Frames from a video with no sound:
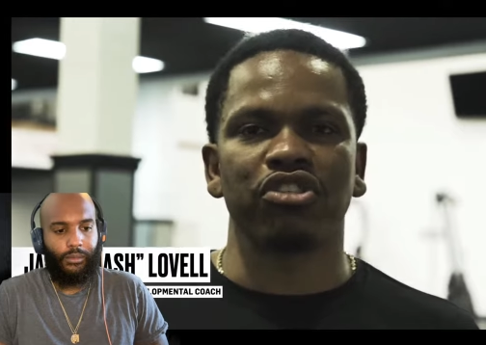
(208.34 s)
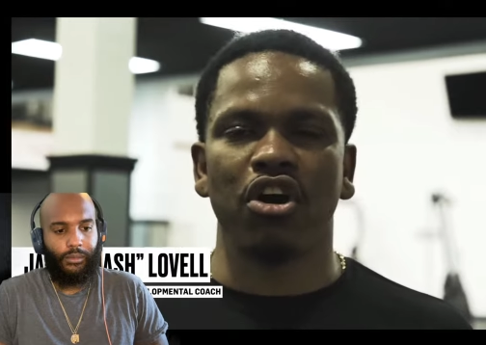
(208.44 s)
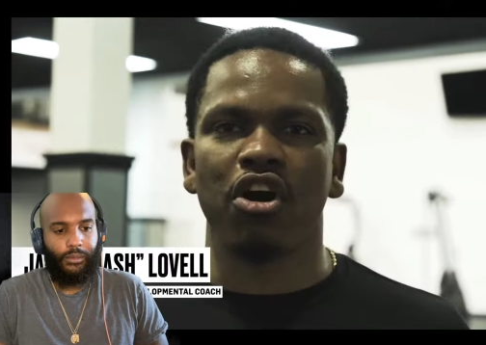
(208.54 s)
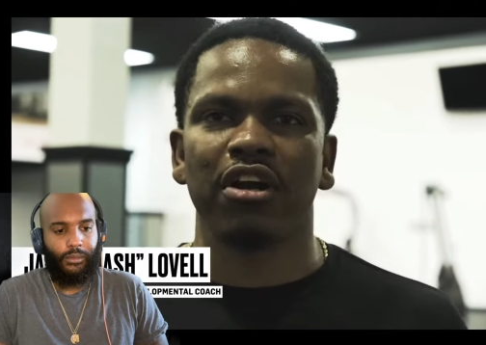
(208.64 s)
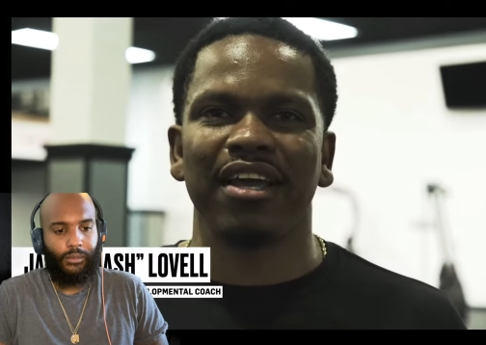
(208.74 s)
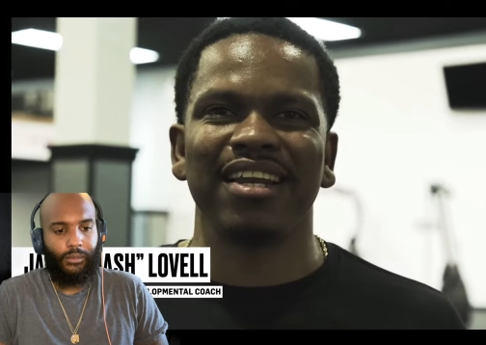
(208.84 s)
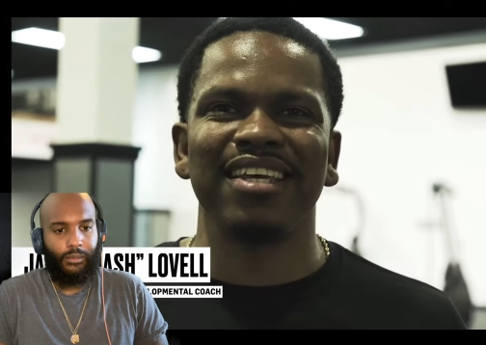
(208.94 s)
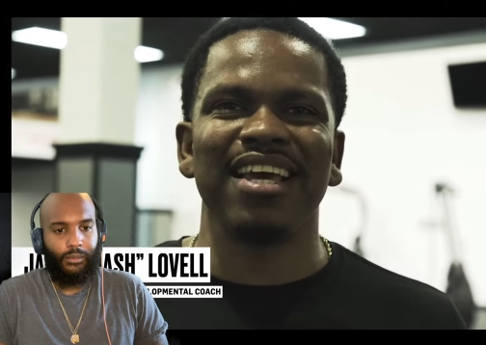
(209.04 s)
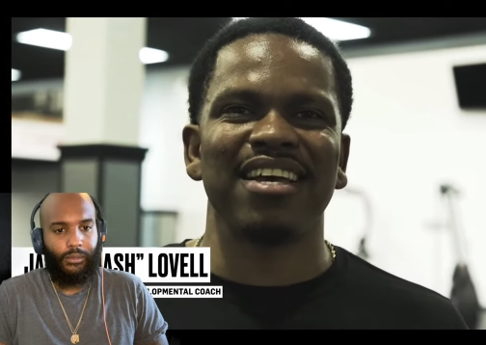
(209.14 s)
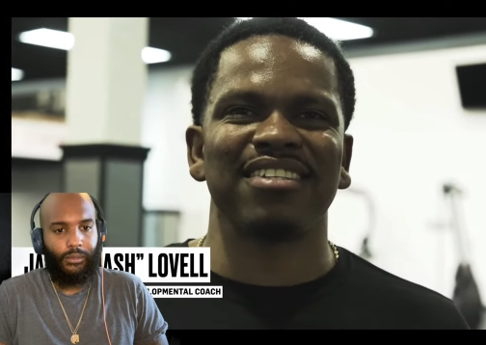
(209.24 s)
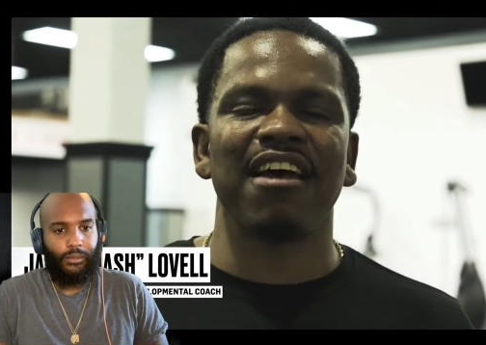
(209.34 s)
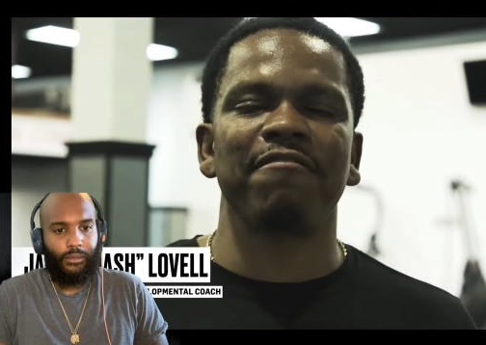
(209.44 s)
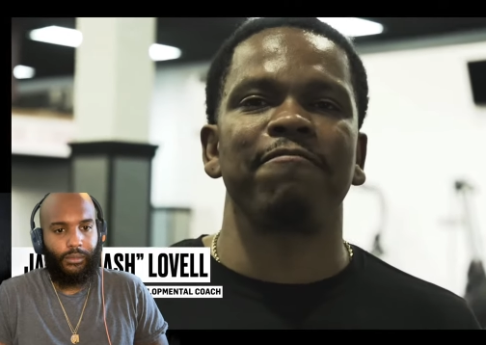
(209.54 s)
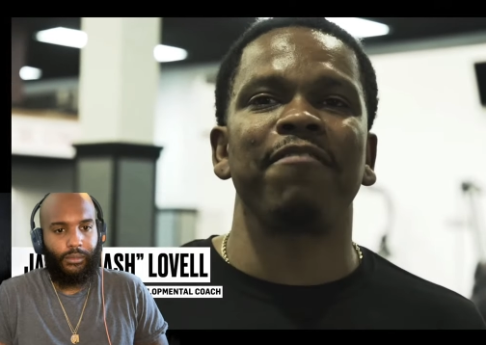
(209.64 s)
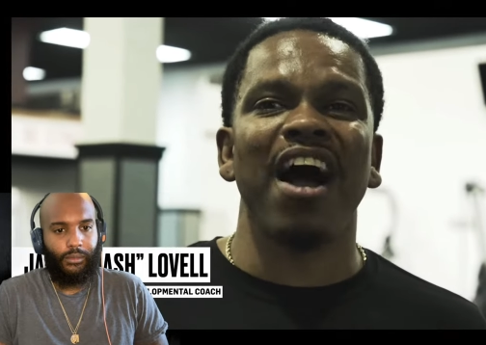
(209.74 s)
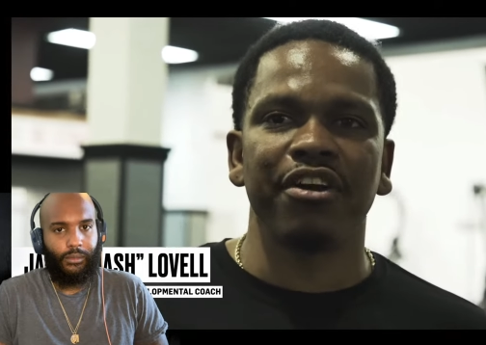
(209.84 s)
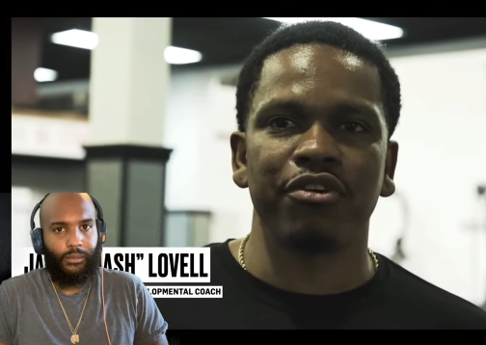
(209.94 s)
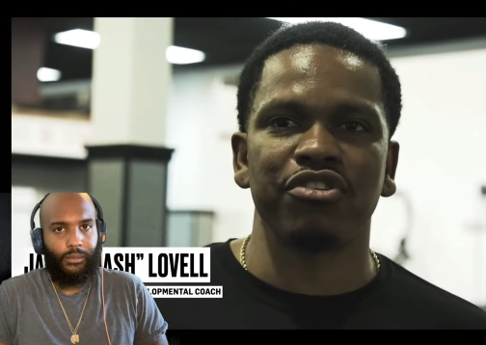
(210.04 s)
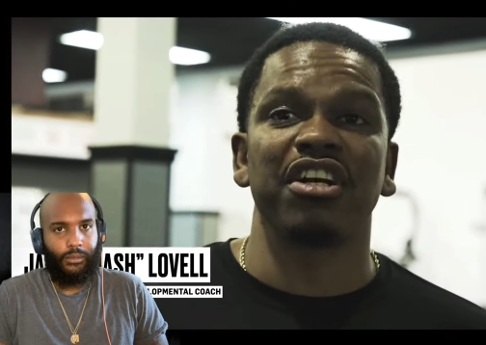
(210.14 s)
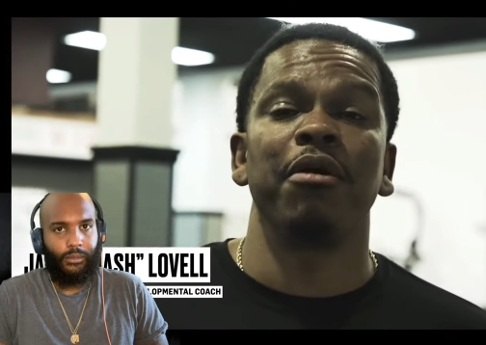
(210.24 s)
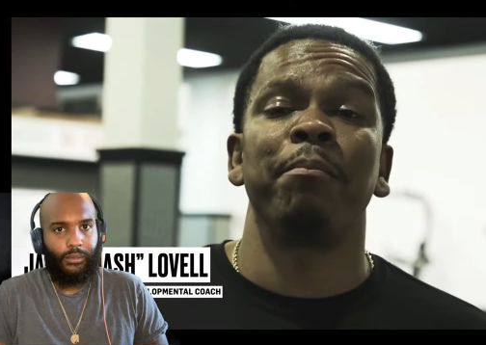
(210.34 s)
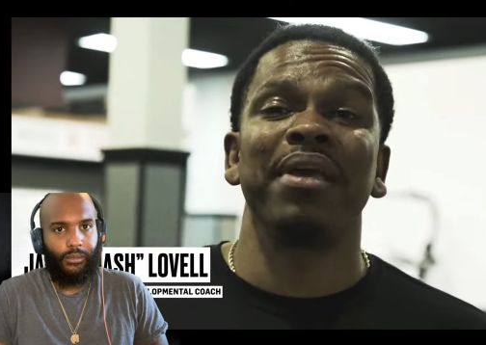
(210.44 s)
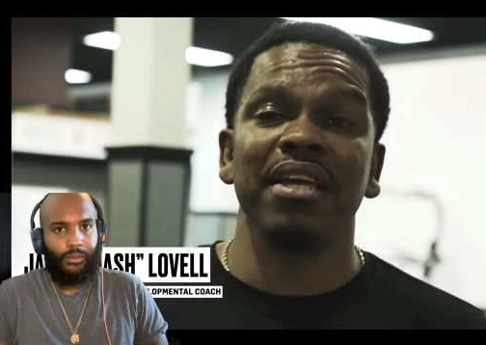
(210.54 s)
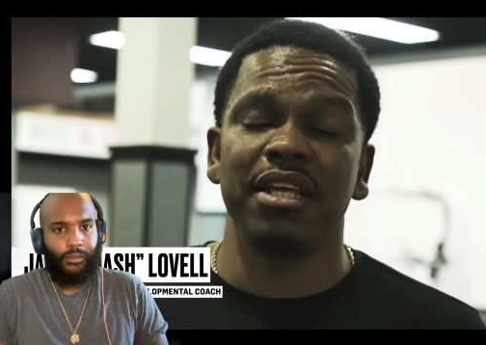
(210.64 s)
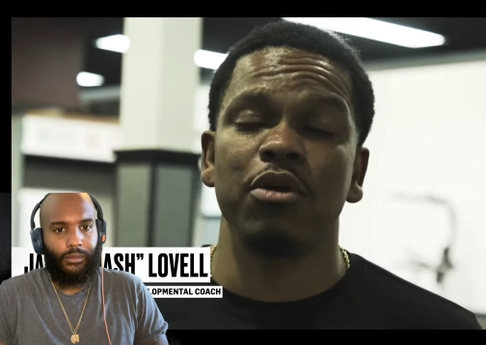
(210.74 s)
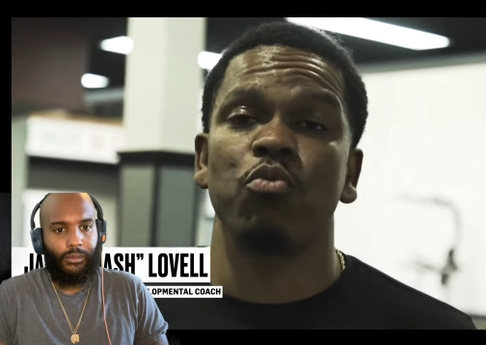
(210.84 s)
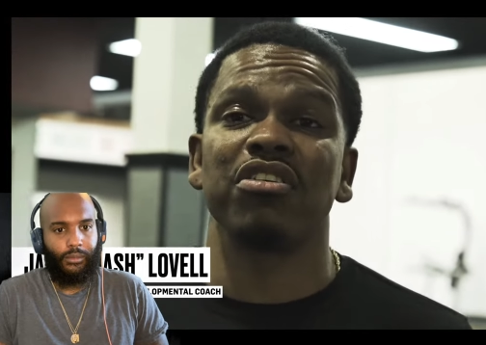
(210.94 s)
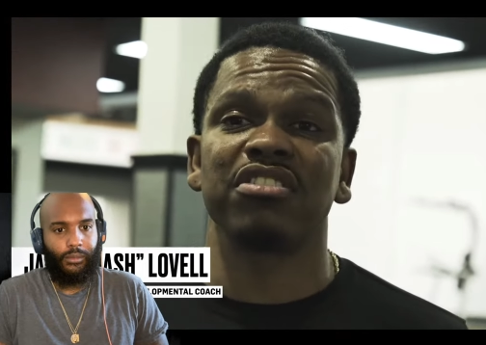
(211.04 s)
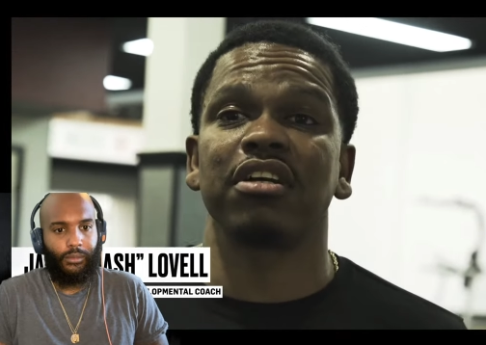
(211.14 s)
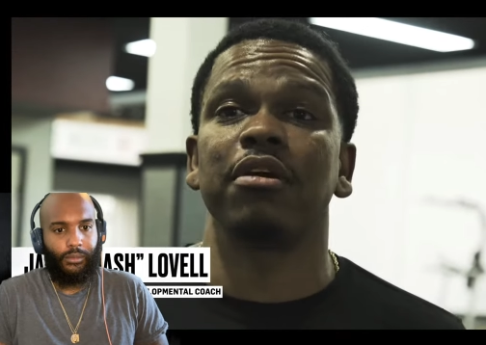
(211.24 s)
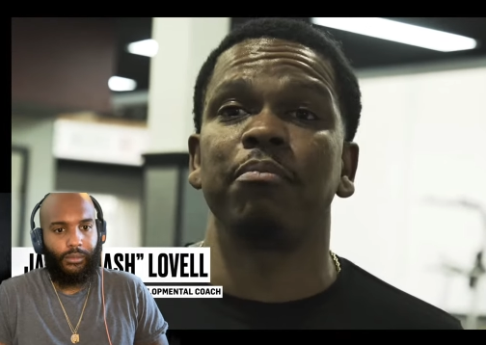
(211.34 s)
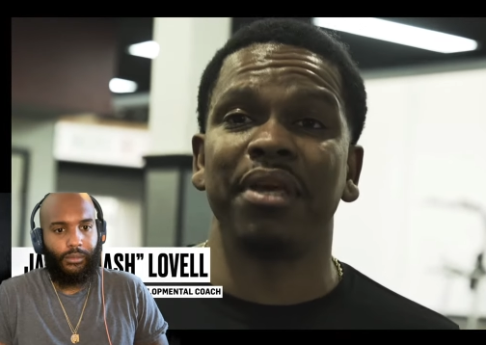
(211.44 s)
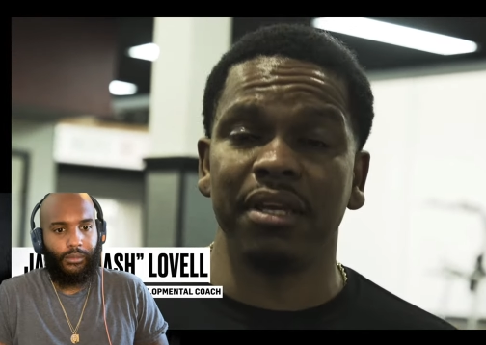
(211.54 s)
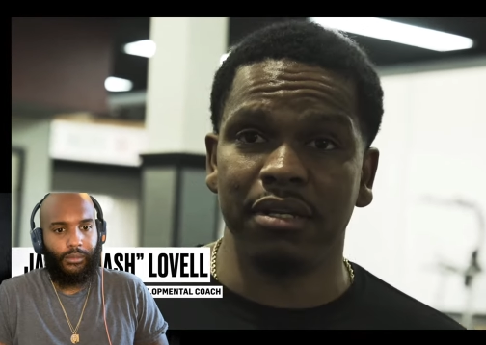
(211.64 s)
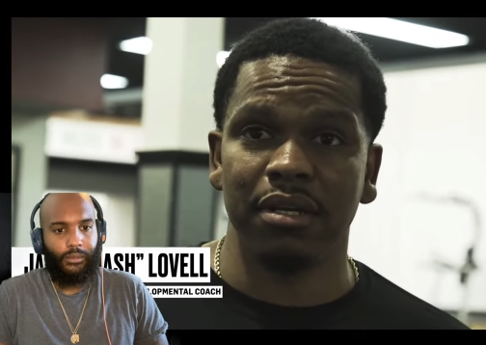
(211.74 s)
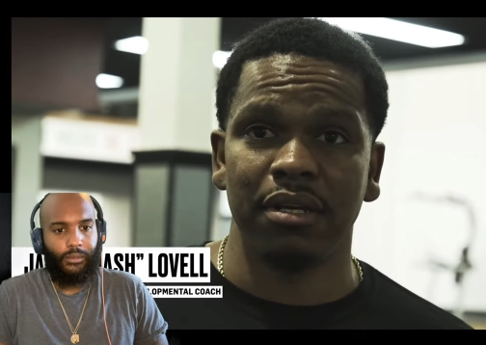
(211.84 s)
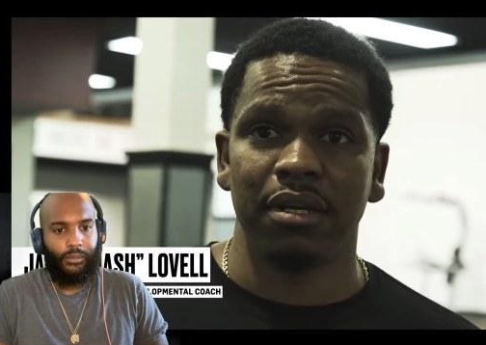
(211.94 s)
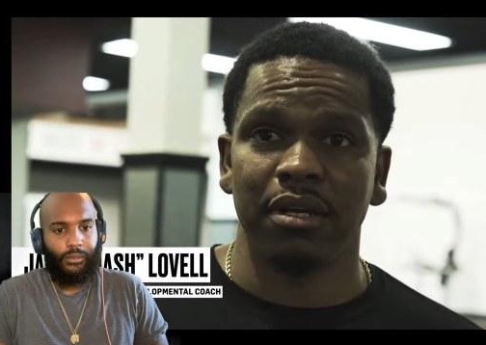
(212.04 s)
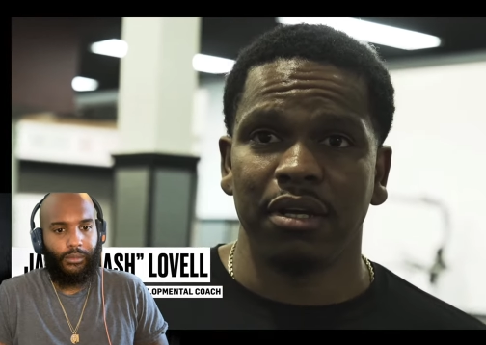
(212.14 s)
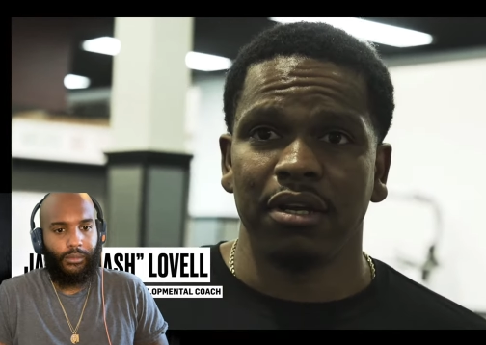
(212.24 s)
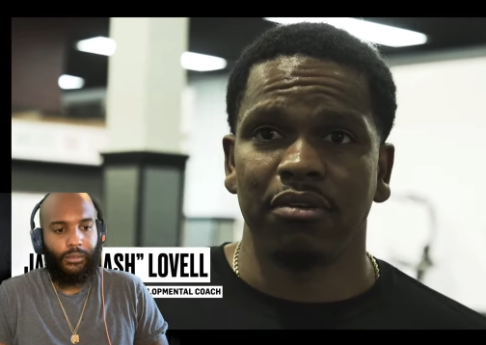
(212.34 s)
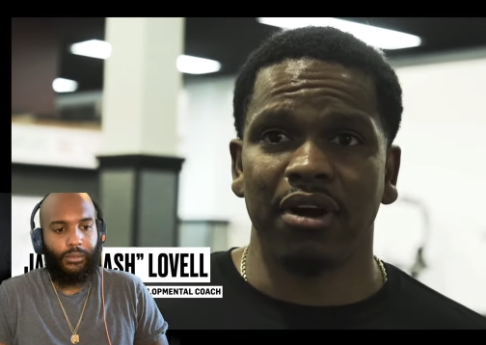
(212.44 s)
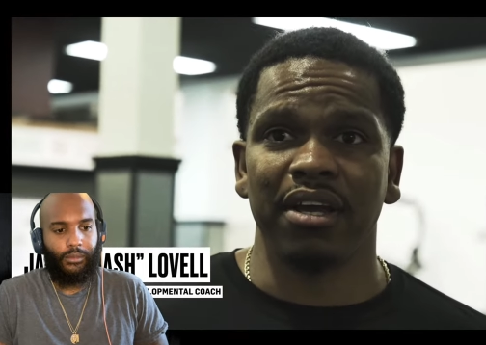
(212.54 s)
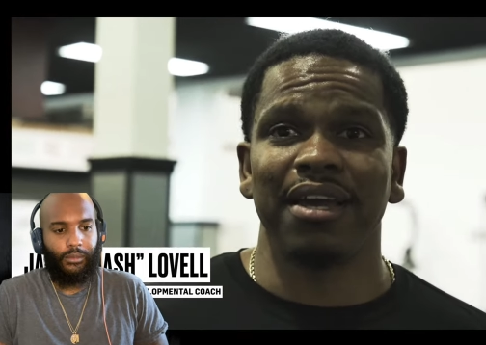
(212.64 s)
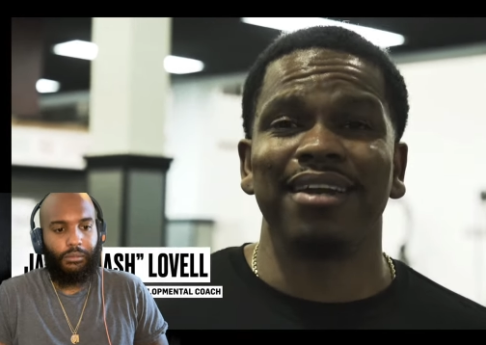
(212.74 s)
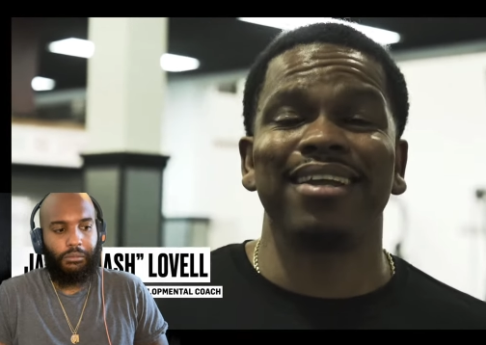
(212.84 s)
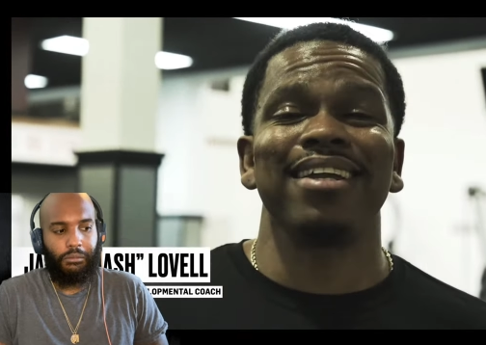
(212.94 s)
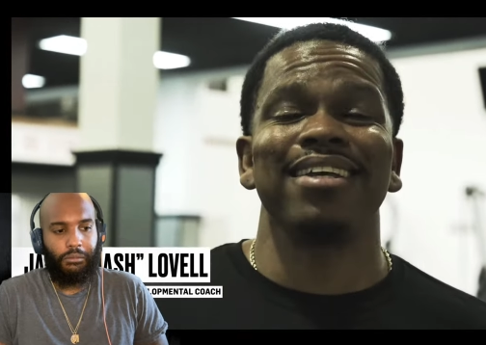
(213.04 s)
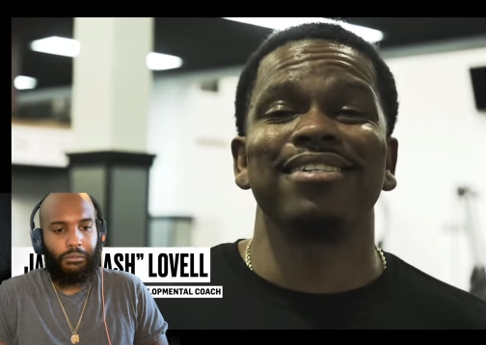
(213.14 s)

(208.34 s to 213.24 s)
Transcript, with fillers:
Speaker 1: hard and he has that fire to compete. He wants to compete, right? And then he's